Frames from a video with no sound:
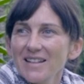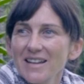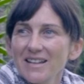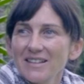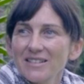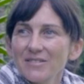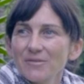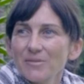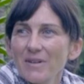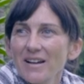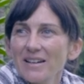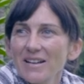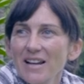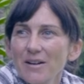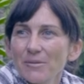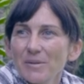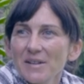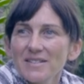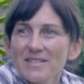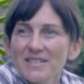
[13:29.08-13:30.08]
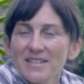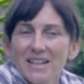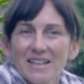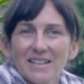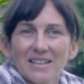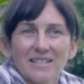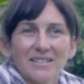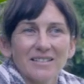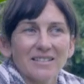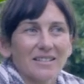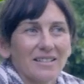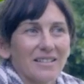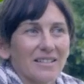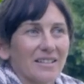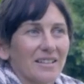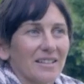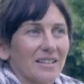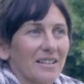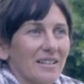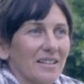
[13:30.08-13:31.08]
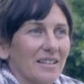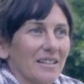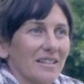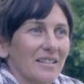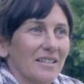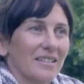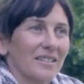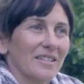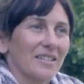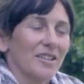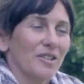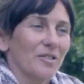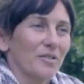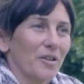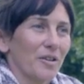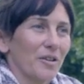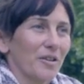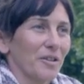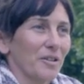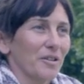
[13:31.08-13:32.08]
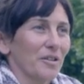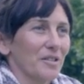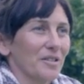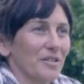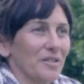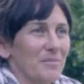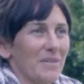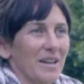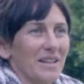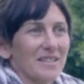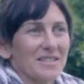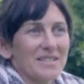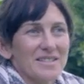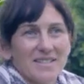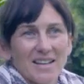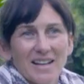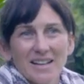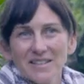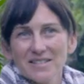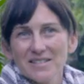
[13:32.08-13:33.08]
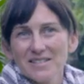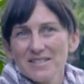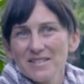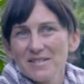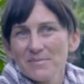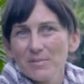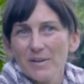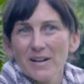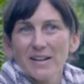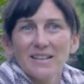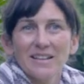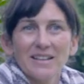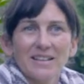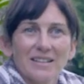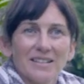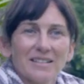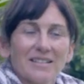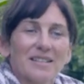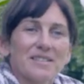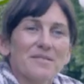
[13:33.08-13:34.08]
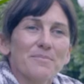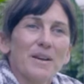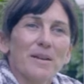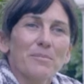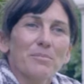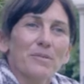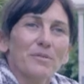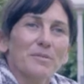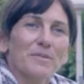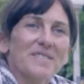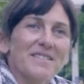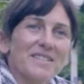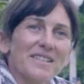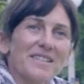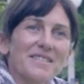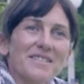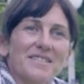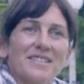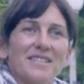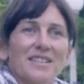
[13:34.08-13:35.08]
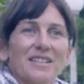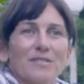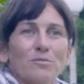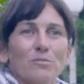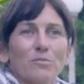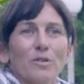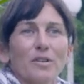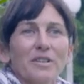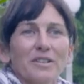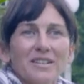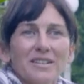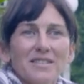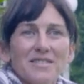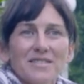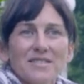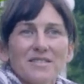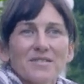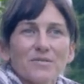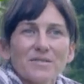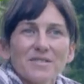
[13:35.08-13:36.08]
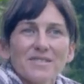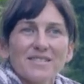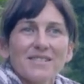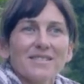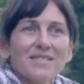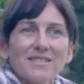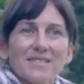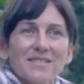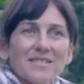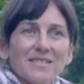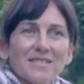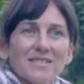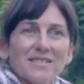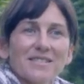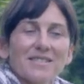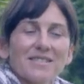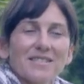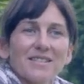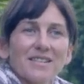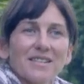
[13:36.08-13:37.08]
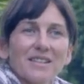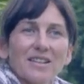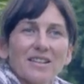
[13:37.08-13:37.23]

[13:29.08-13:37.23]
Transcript: And right now we're seeing, you know, the media's saying it's spreading and there's people resisting. What is this resistance?